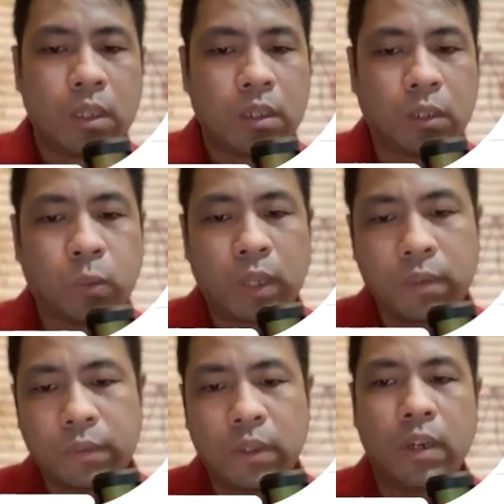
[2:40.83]
the
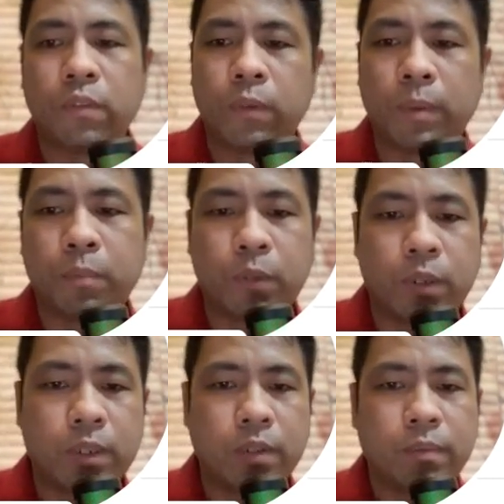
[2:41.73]
12th of
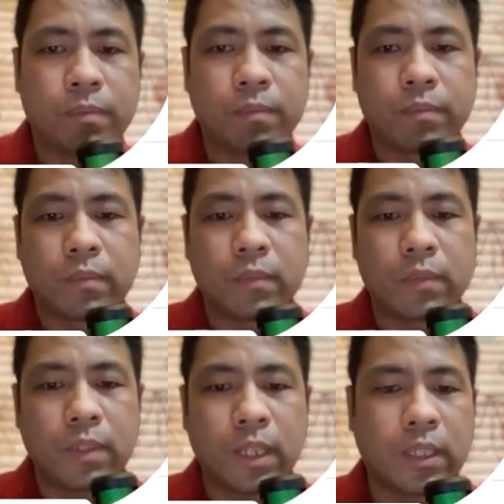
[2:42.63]
November.
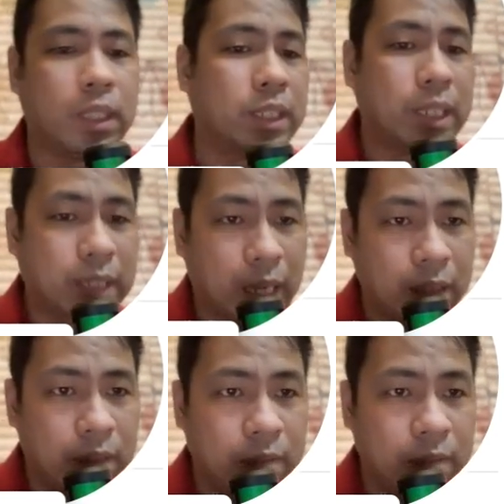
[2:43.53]
Easy as that.